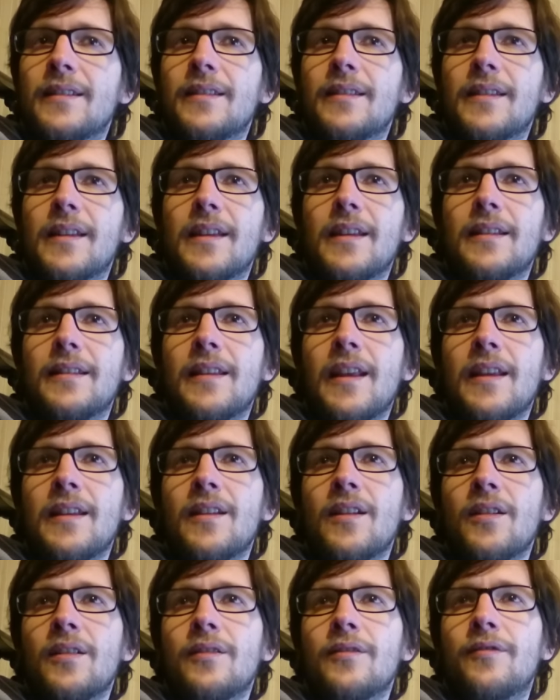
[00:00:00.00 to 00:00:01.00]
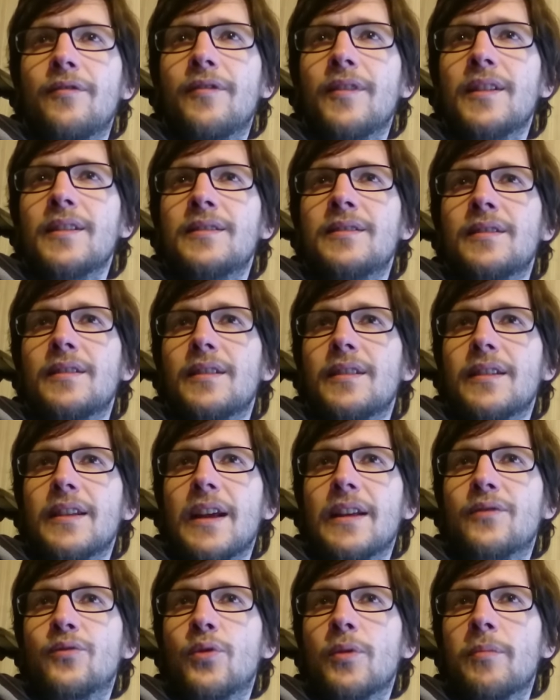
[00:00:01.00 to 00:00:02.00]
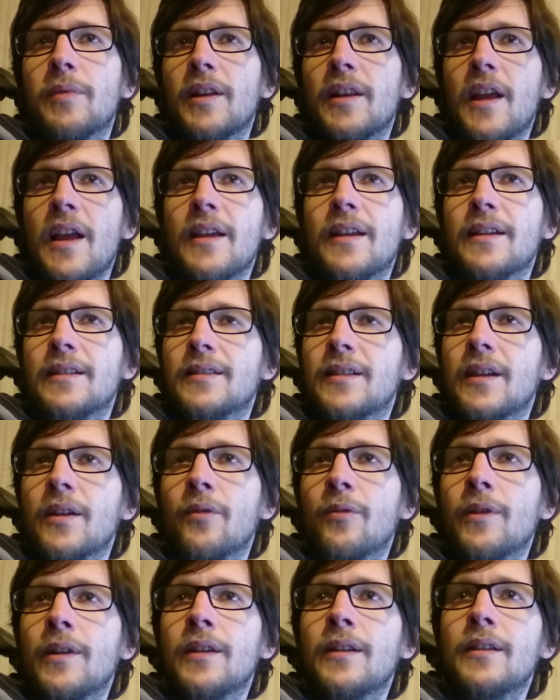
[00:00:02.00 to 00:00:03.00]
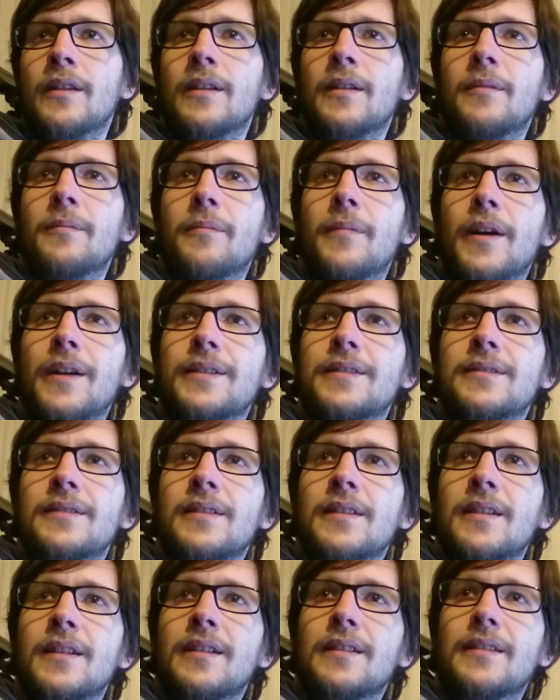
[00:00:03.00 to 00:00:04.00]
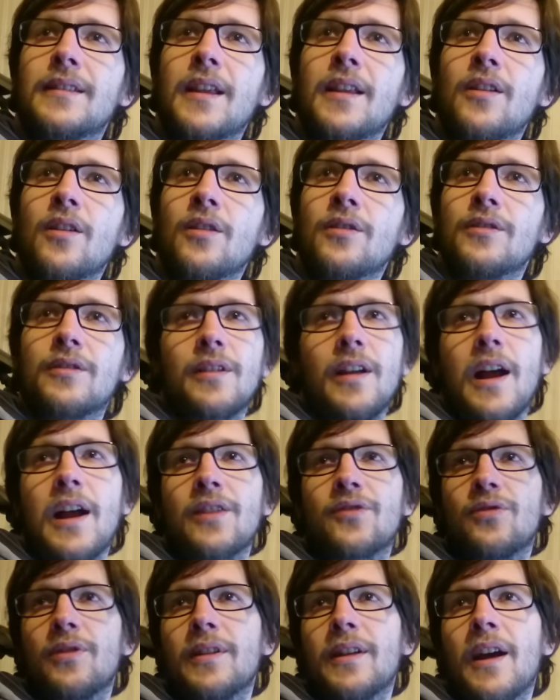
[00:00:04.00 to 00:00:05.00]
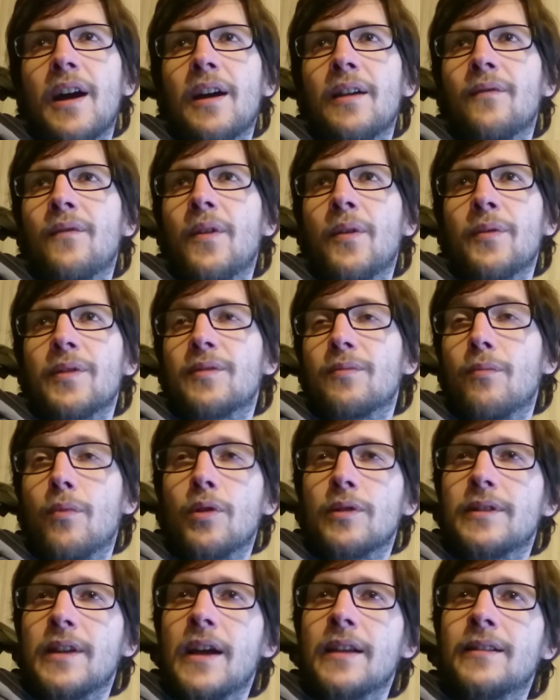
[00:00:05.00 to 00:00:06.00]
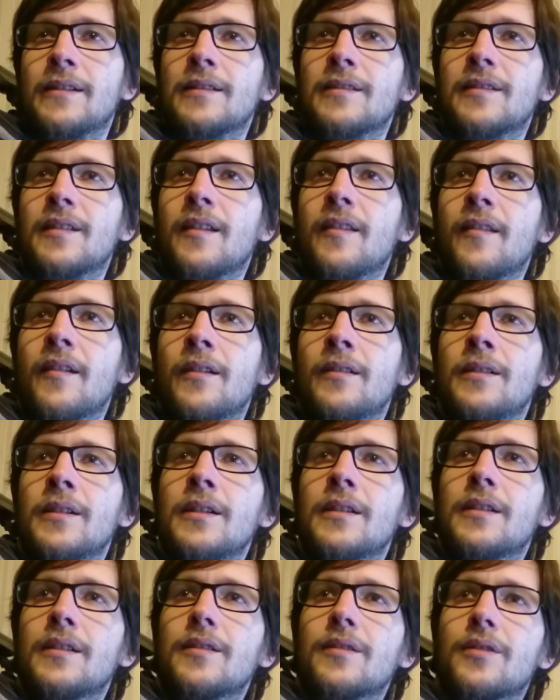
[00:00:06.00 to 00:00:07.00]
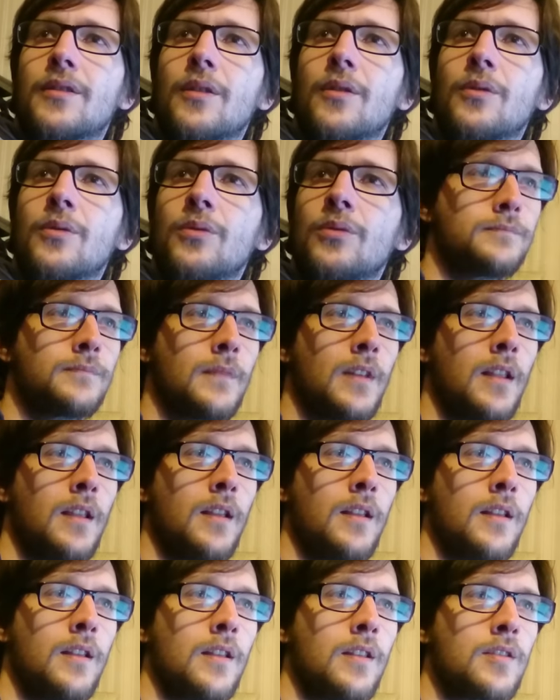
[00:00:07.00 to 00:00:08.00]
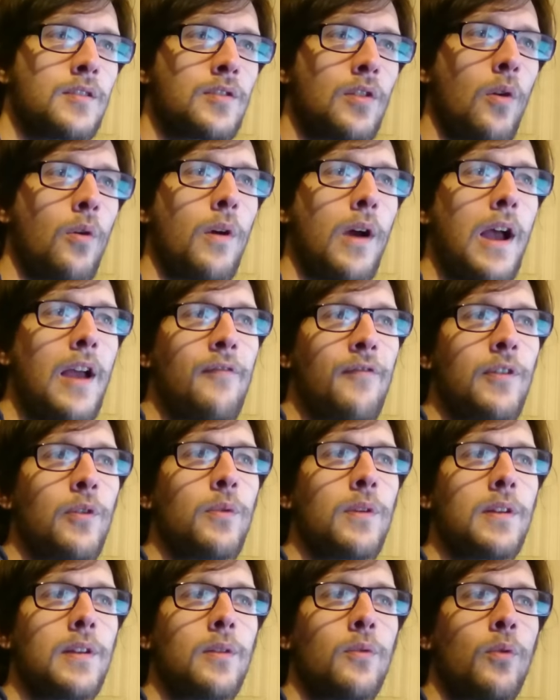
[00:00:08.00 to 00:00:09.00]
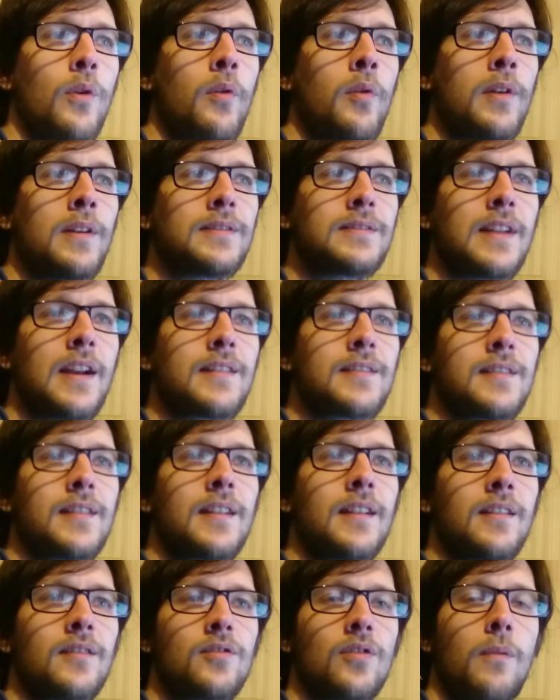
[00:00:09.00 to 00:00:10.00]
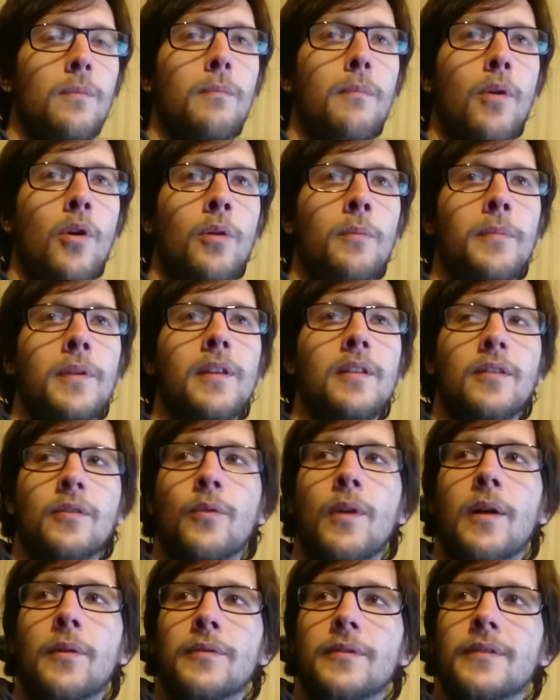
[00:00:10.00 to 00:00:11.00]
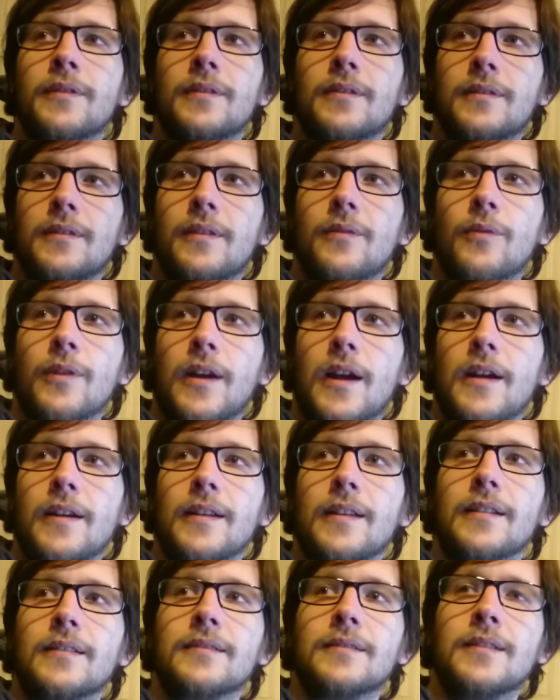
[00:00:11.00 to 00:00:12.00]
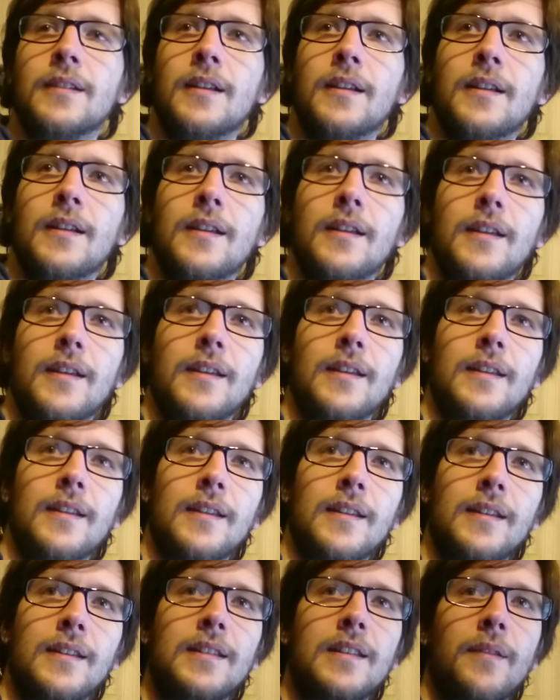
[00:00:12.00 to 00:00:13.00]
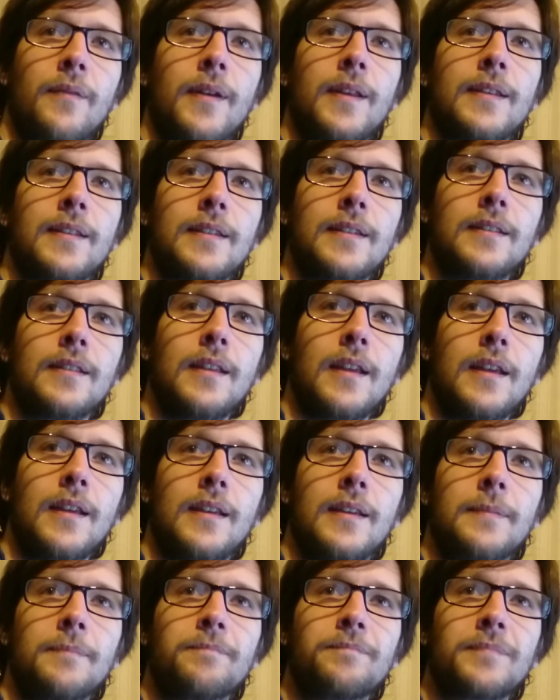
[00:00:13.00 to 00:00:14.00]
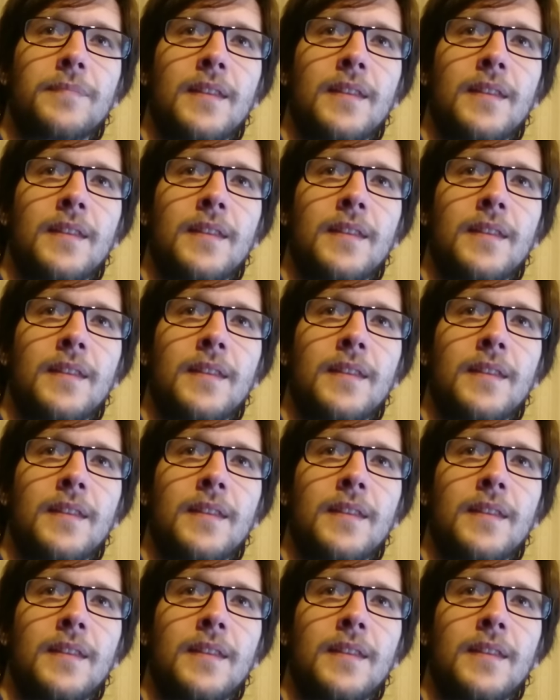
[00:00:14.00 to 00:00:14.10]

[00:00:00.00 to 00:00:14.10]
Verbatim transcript: that they don't fit in a AAA category, but they don't actually are very small titles either. So I think we, we will start seeing some more middle ground regarding uh, independent uh,